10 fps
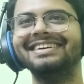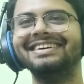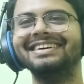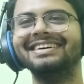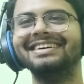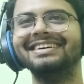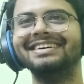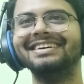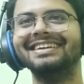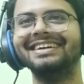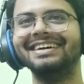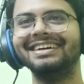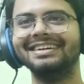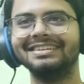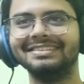
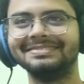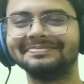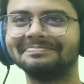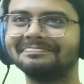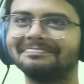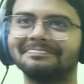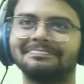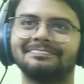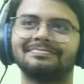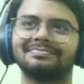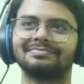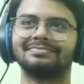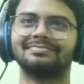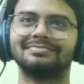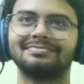
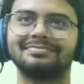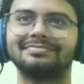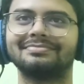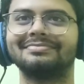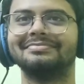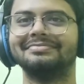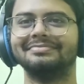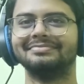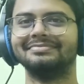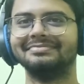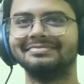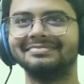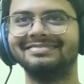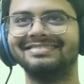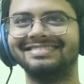
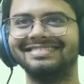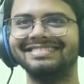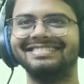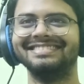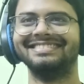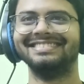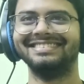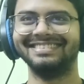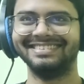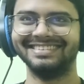Nobody speaks.